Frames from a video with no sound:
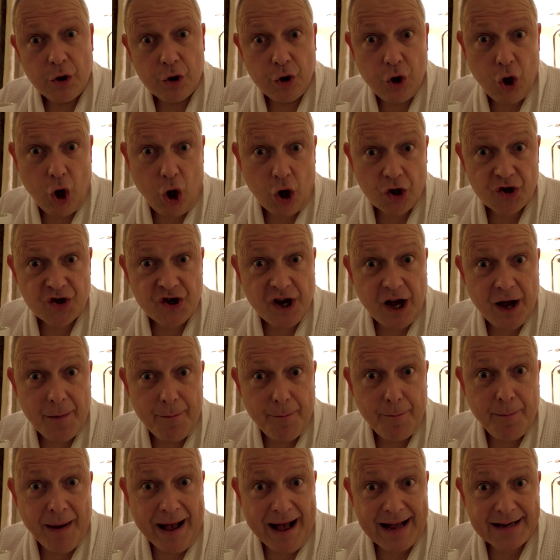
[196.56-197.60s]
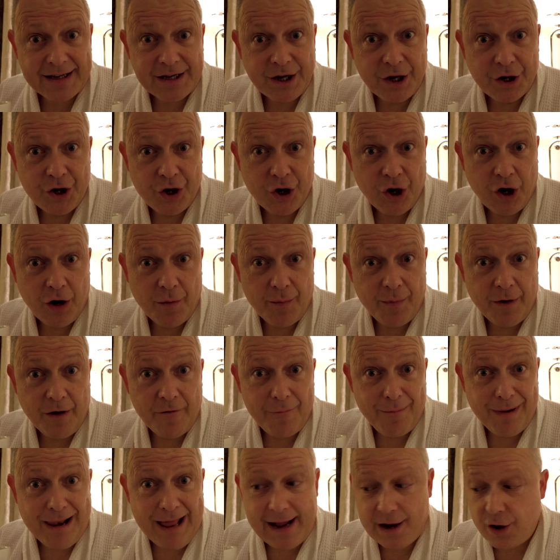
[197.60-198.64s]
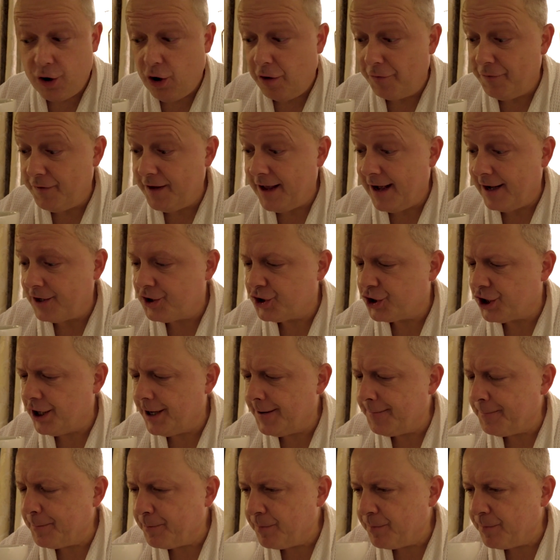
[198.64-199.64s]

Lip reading: Not a bad cup of black coffee, actually.